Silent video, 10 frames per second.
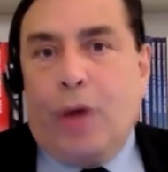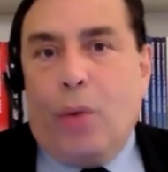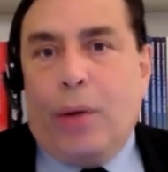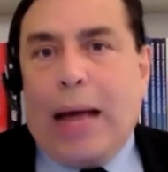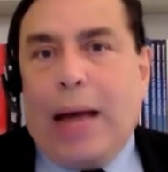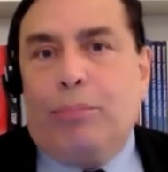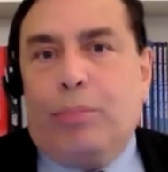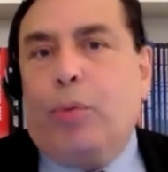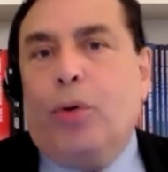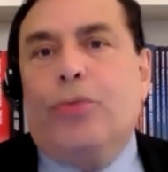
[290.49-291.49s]
So what I'm
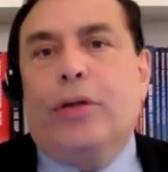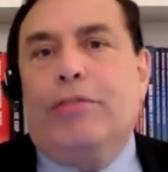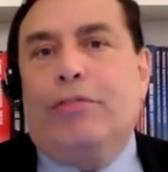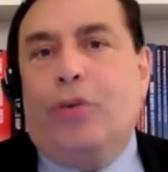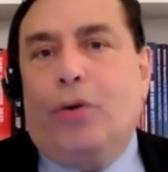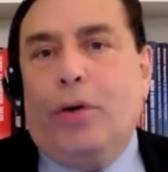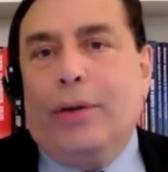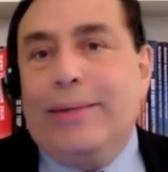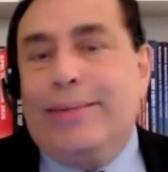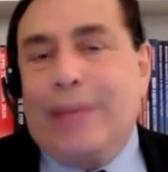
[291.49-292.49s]
proposing for
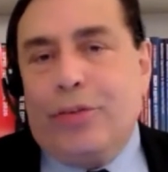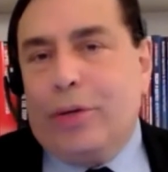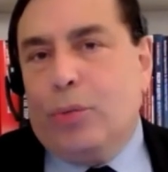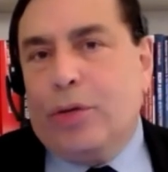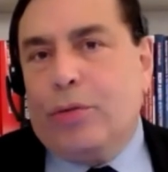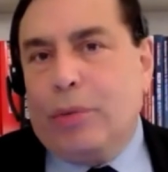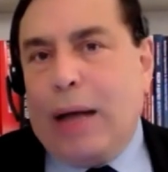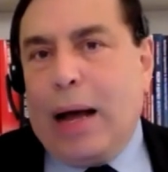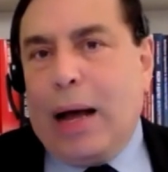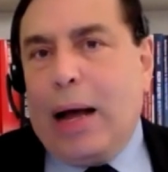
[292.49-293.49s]
this session, which
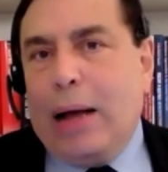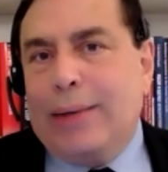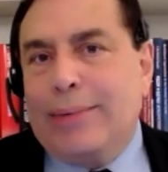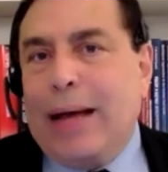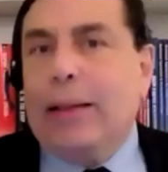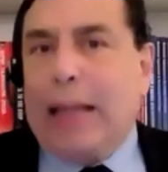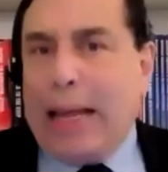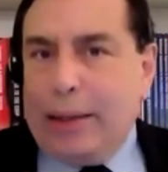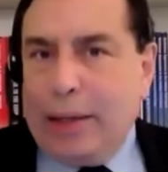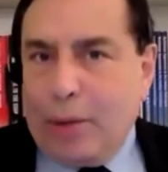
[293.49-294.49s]
is
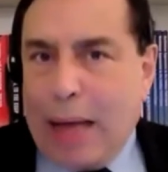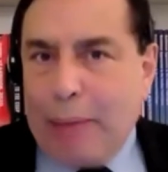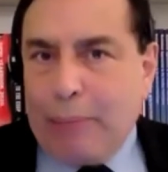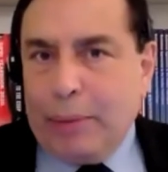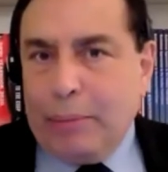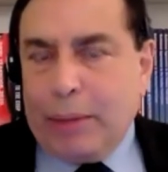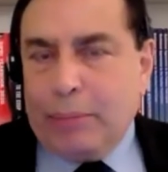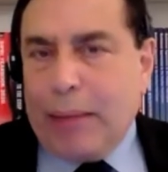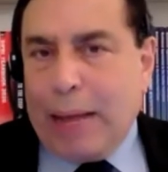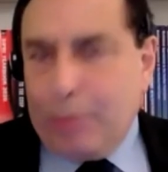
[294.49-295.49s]
unlikely to happen, but
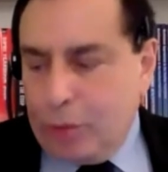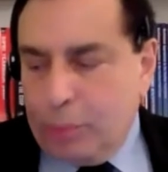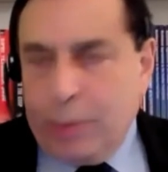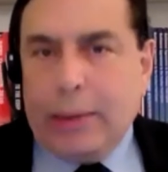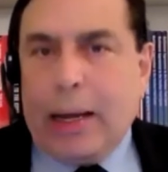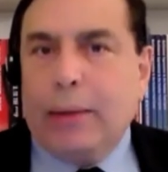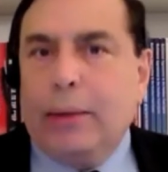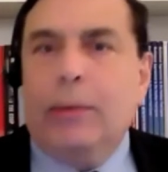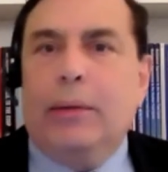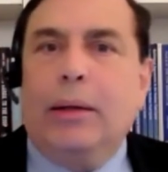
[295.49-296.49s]
perhaps could be
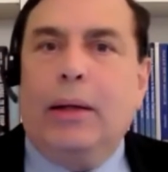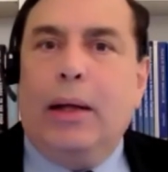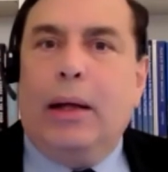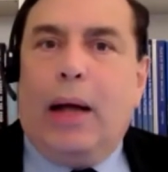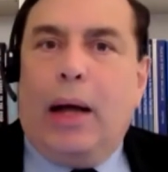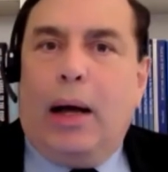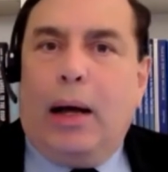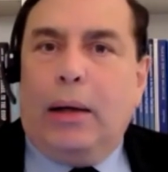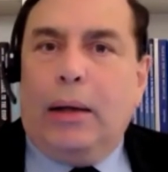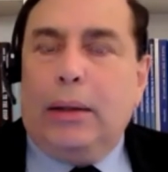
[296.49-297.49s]
done
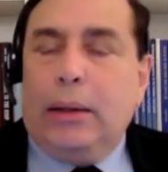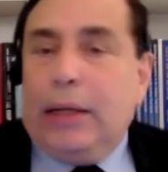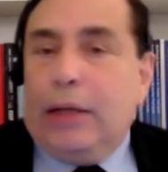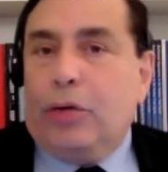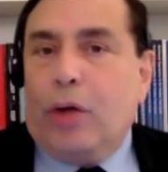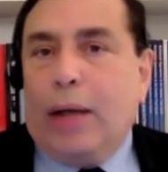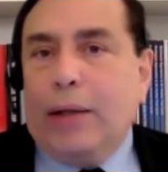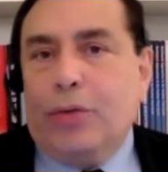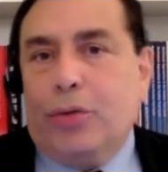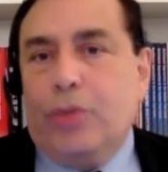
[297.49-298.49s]
later
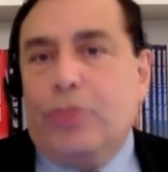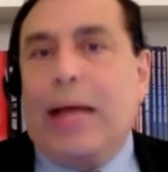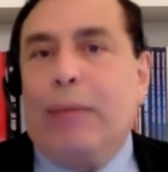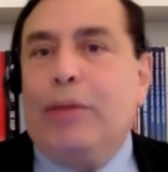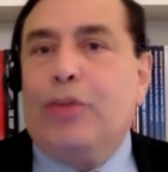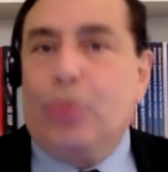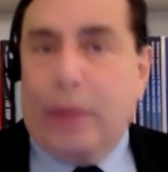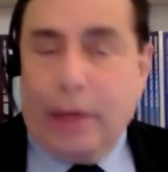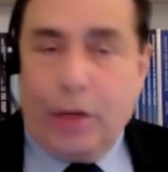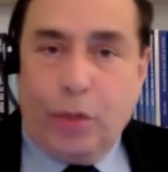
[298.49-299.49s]
on, is to establish
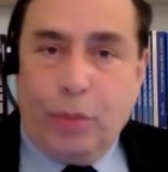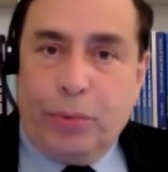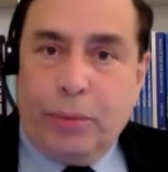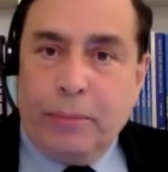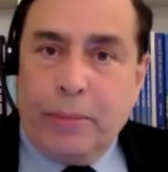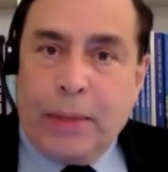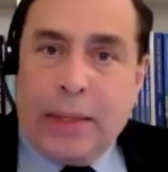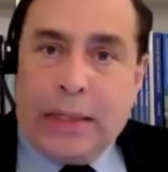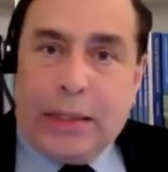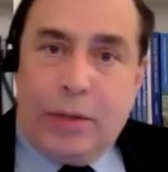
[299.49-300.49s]
working groups
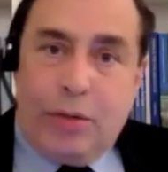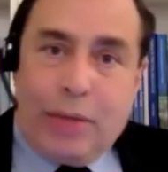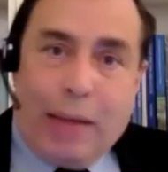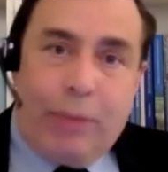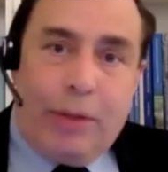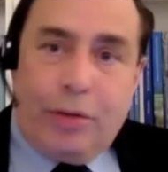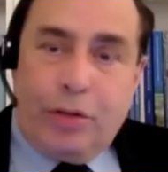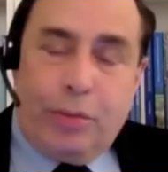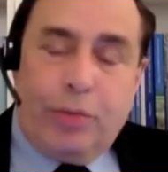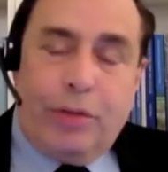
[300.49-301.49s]
to establish
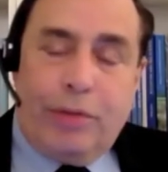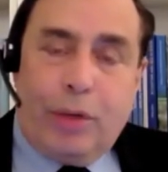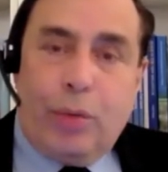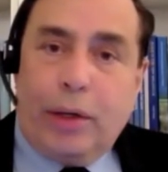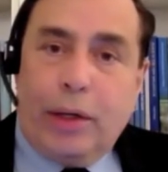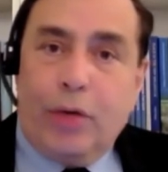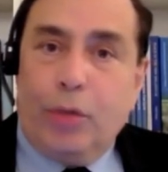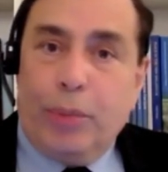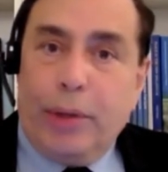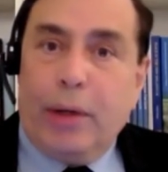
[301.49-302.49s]
a specific working
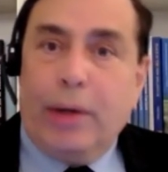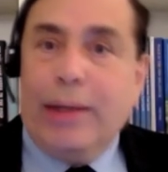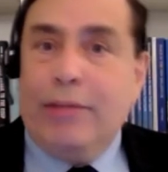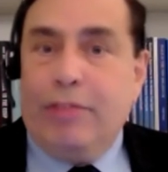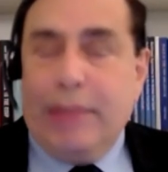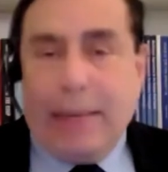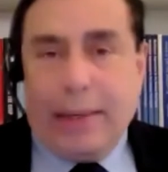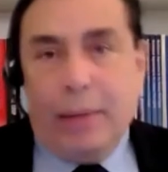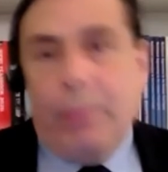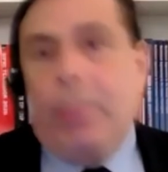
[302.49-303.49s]
group here in
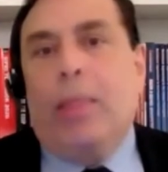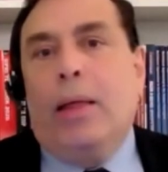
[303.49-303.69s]
Vienna.